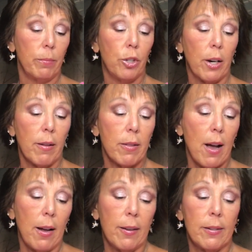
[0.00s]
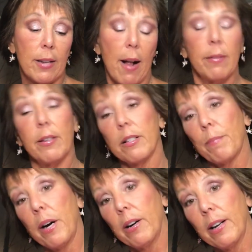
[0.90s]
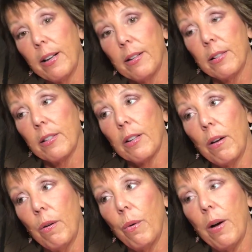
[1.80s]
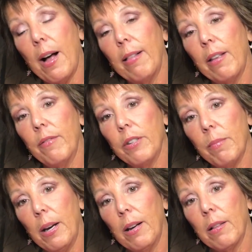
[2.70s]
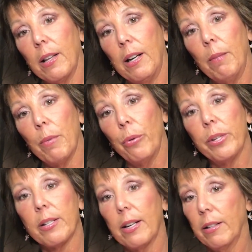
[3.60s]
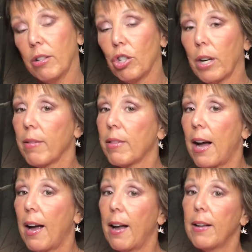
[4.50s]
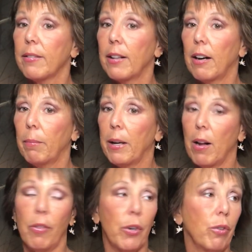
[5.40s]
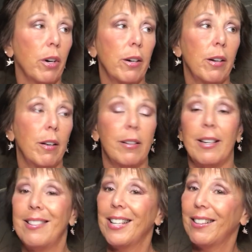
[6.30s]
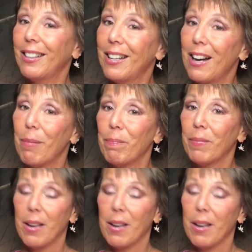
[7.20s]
Chicken thighs, salad, and asparagus. So I love to make the boneless, skinless chicken thighs. That'll be on the grill, easy cleanup.